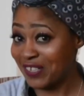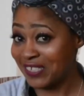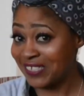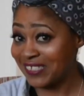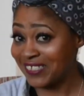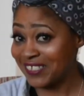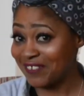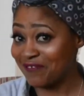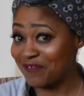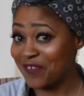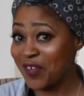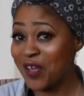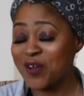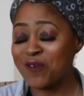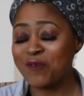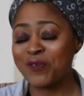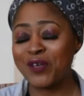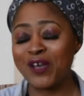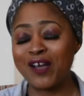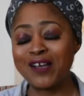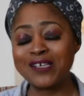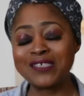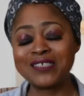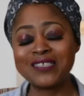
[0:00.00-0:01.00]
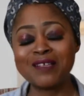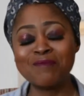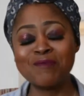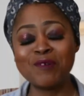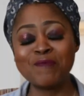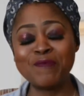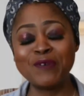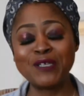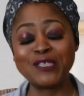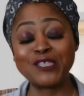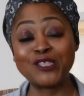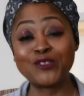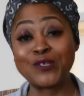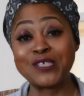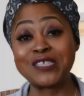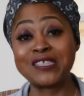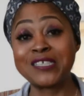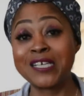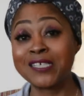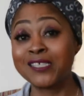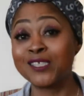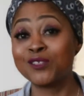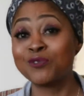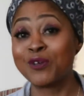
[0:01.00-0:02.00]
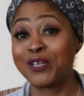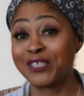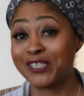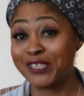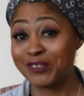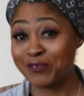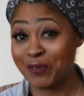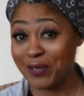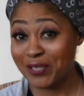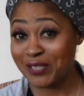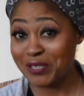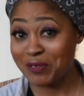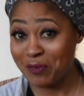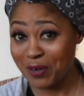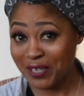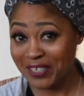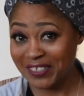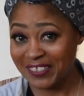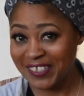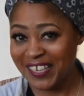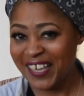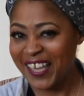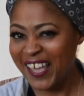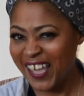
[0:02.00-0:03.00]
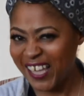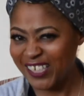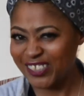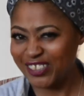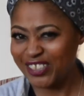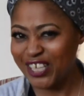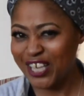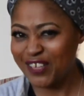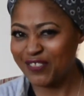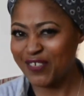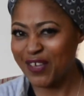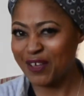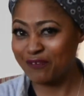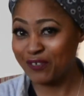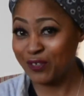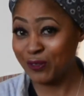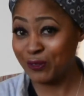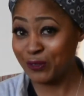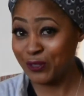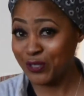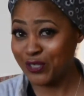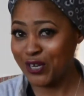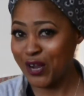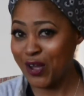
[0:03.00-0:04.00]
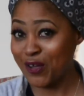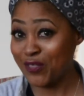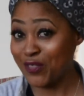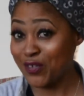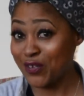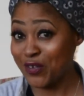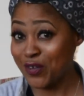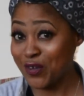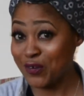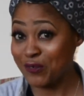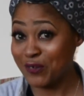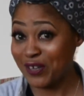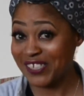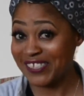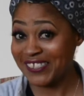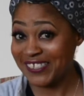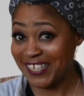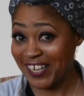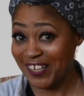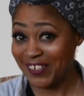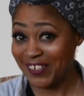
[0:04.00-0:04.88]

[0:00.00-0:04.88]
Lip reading: festive, we asked Namibians to assess 2021 and share their views on how the year went